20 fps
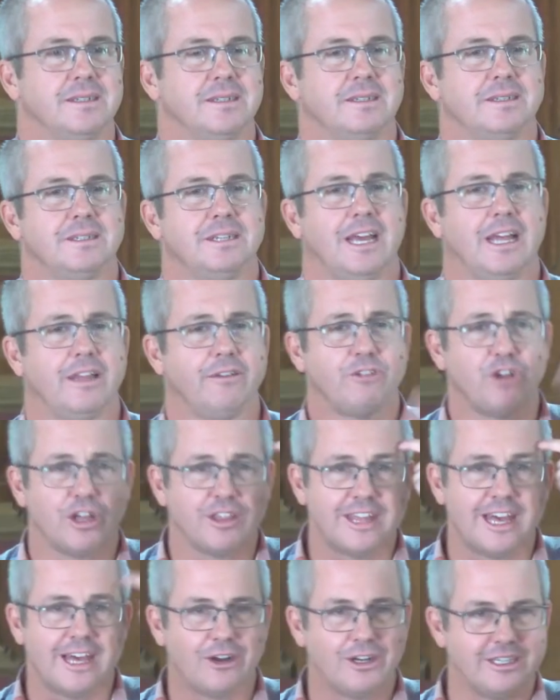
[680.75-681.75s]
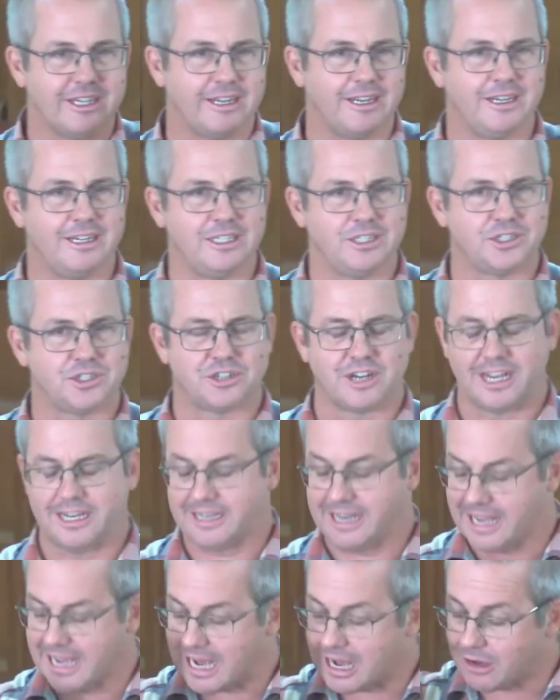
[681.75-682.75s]
Now they've got that identity straight.
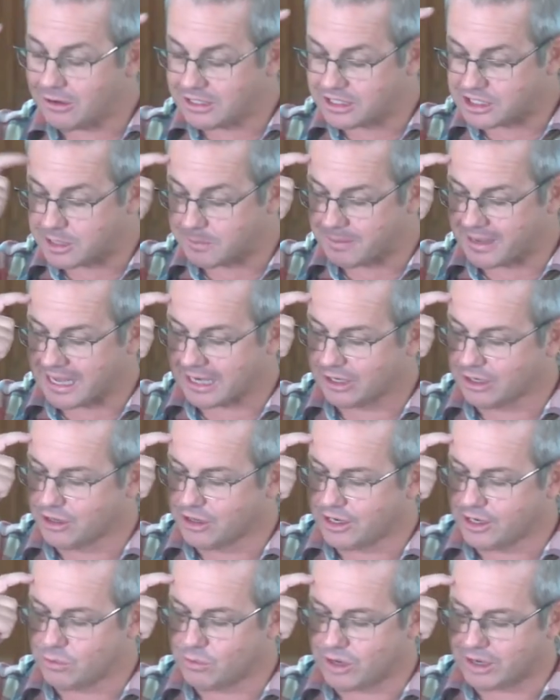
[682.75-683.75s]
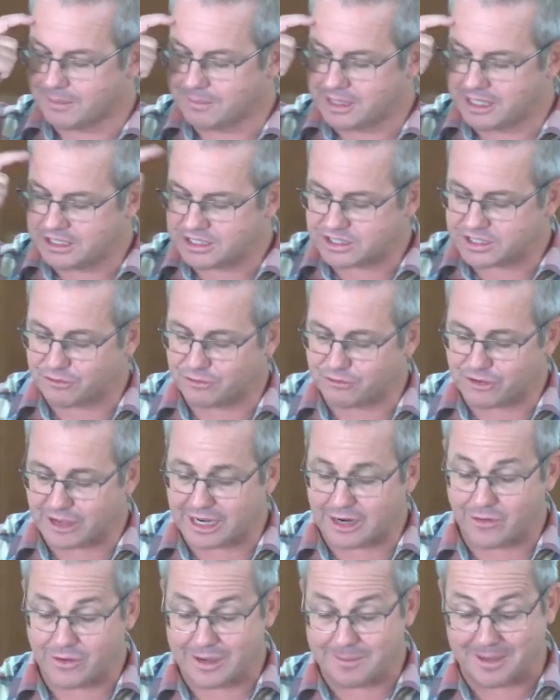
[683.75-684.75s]
Now it's about learning what it means to
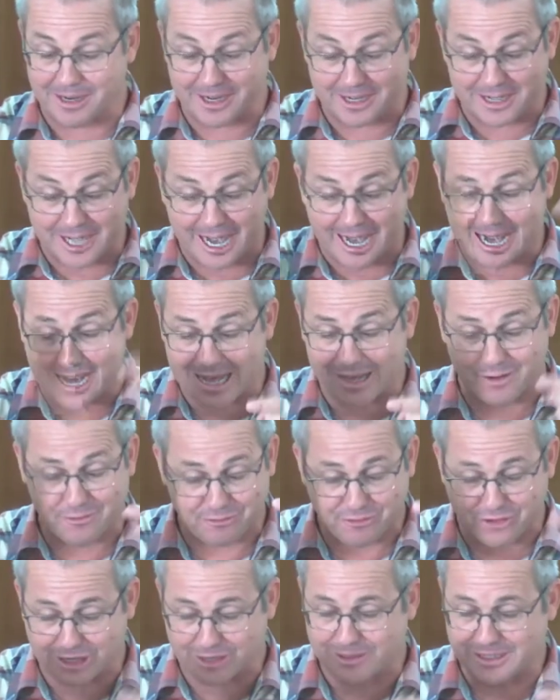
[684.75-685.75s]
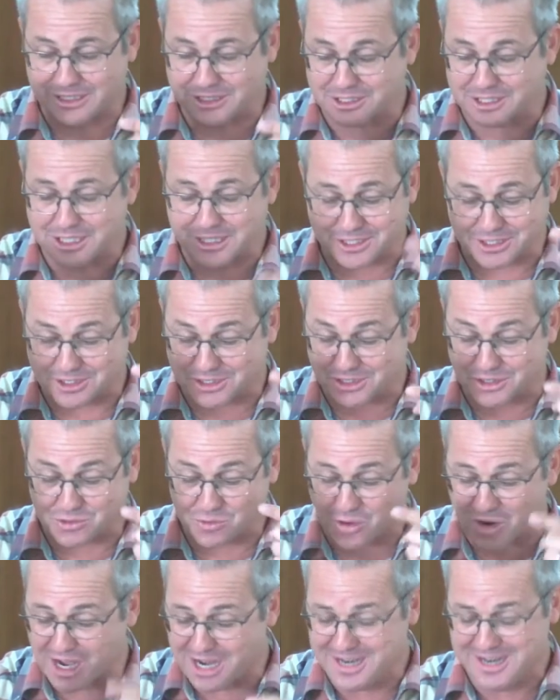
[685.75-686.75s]
follow him. And at the heart of following Jesus is
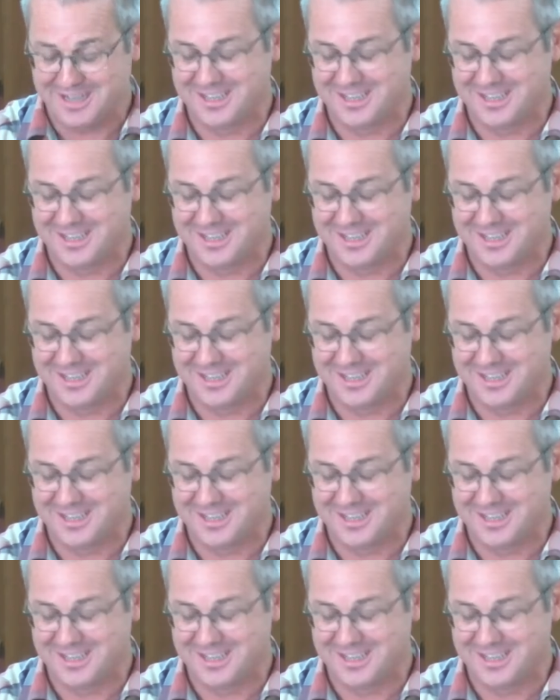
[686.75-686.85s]
what?